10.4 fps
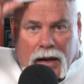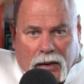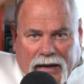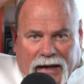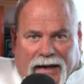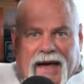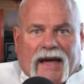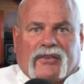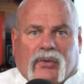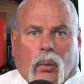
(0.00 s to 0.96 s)
Okay,
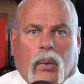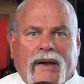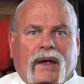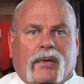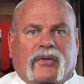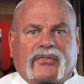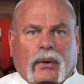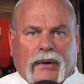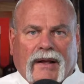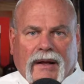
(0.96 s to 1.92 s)
guys, we know the
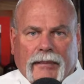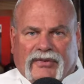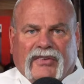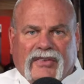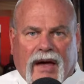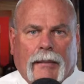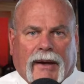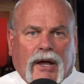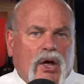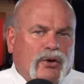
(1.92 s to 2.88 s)
solar eclipse is
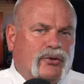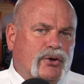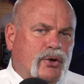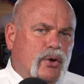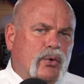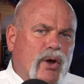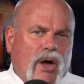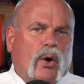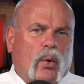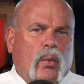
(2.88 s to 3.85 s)
coming. Do you
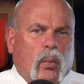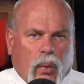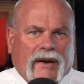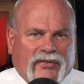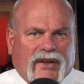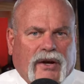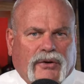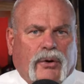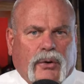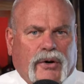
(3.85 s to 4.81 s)
know what it's going
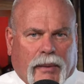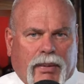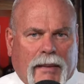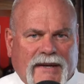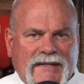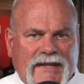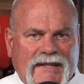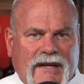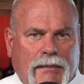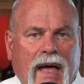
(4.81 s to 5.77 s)
to do to your plumbing
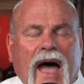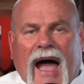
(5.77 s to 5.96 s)
system?